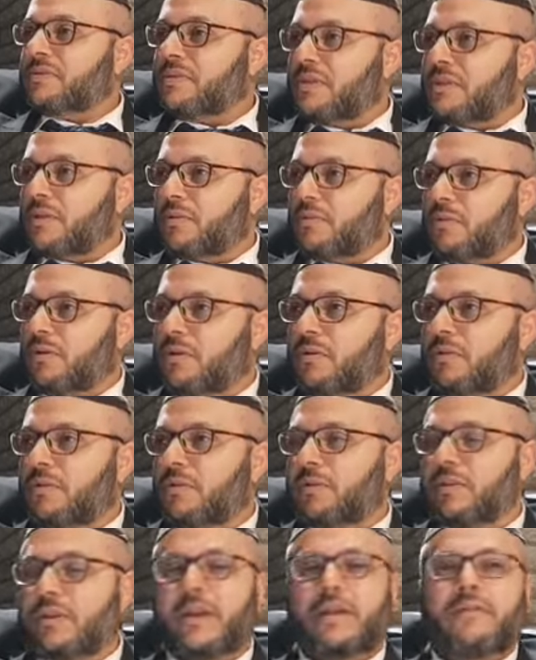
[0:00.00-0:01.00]
in the
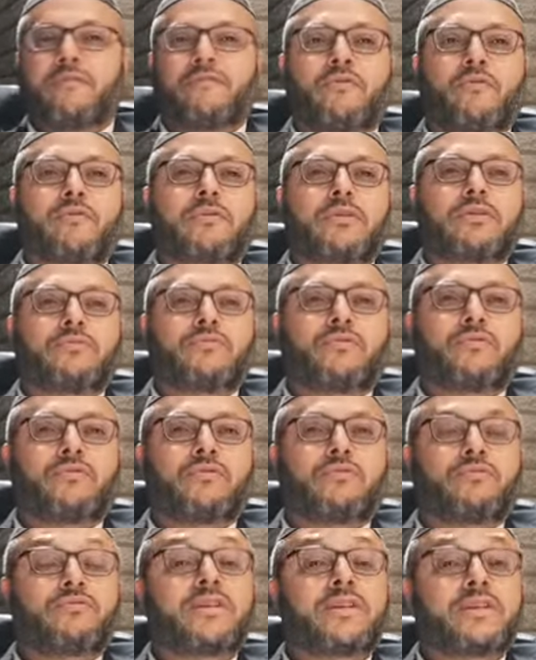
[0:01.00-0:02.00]
world for a
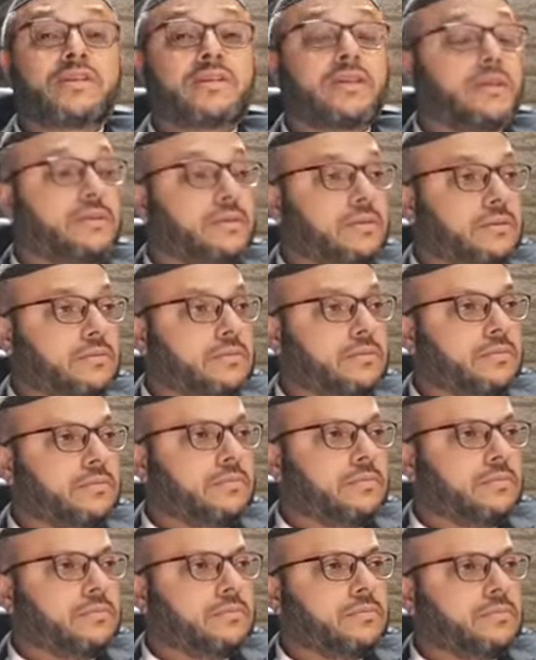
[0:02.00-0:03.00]
reason.
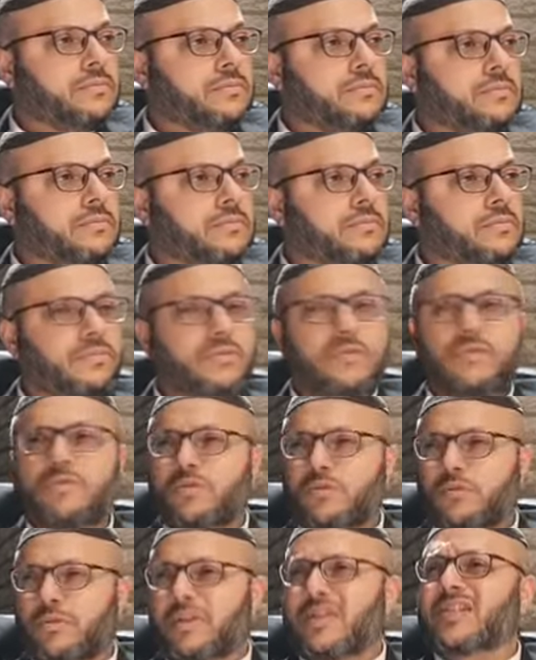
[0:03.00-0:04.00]

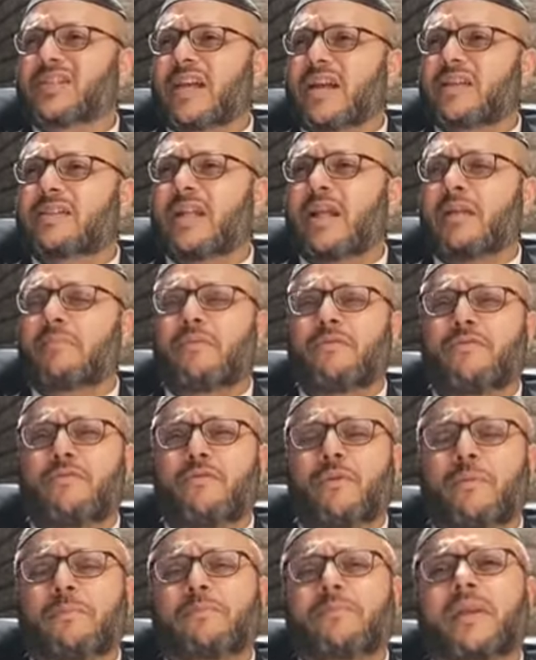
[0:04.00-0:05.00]
We discussed that
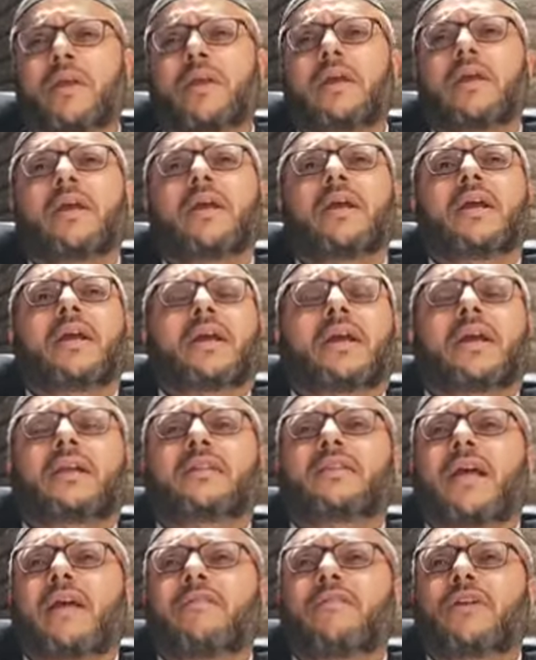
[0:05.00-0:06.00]
before. King
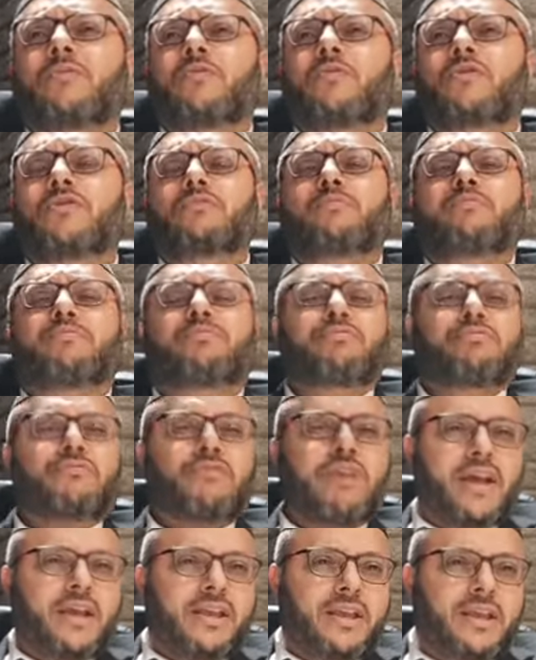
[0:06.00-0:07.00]
David was
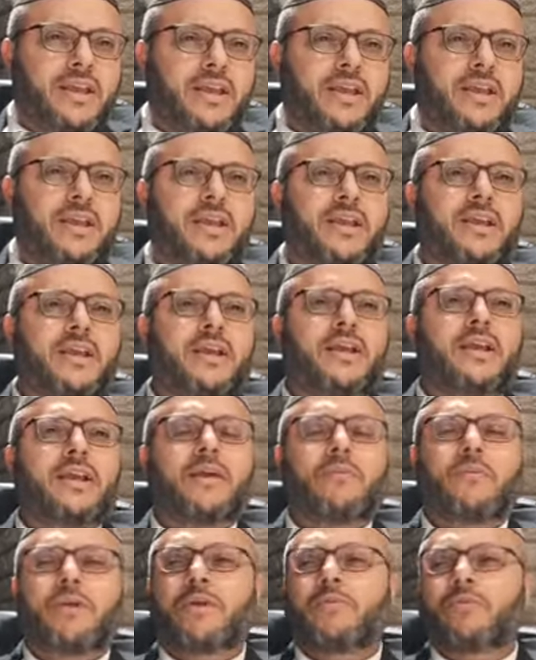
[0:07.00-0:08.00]

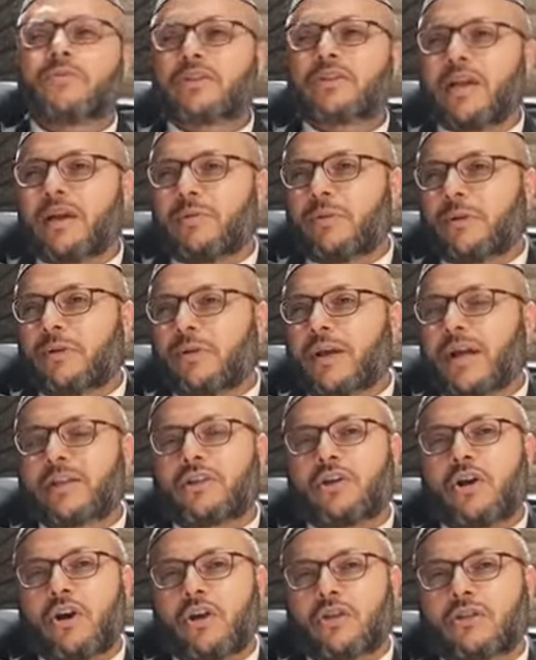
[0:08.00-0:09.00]
praying when he got
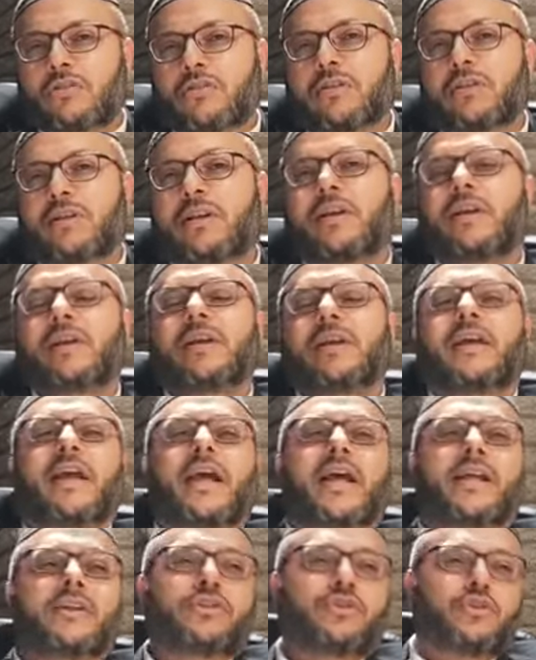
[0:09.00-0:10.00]
caught,
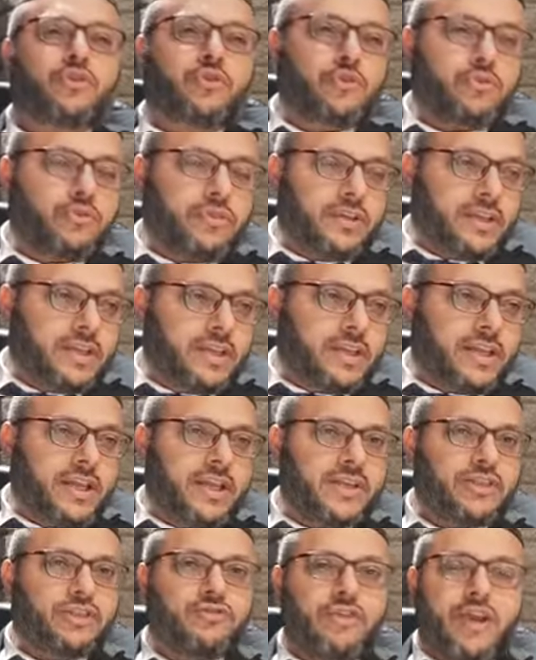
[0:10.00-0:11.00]
and during
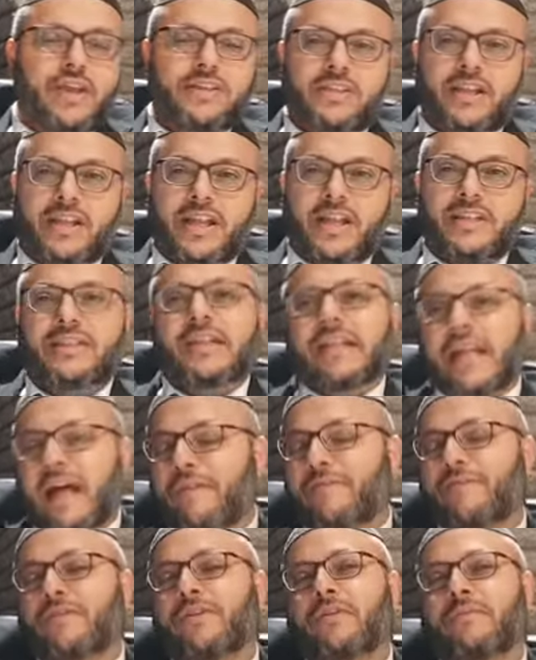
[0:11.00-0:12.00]
his craziness and
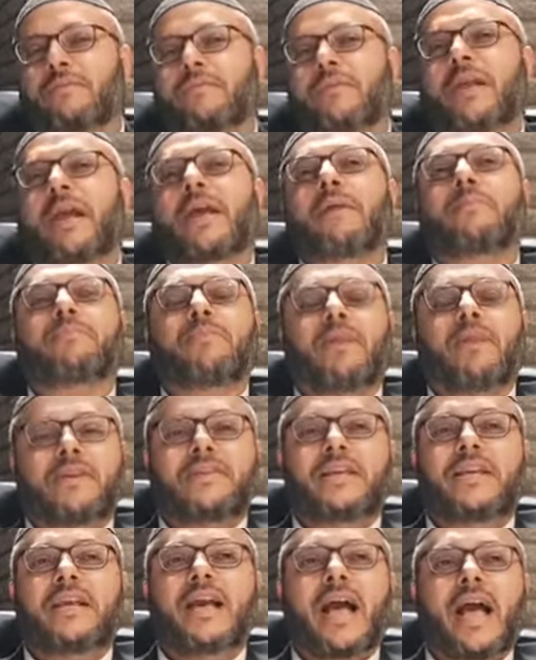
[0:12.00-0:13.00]
after, and
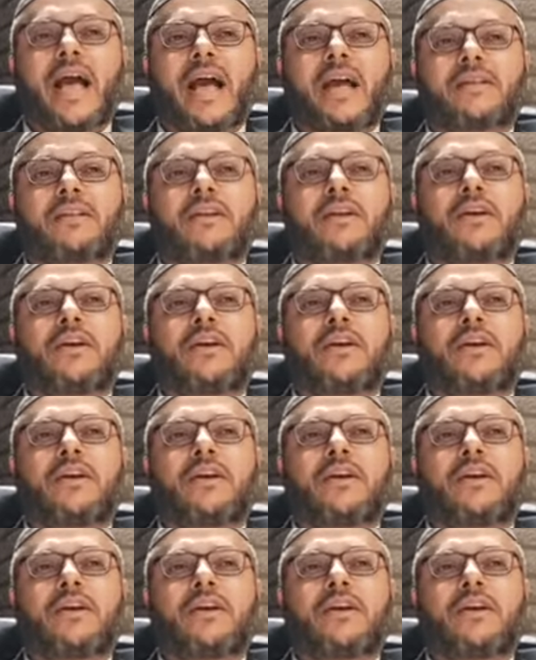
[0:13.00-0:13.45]
praising God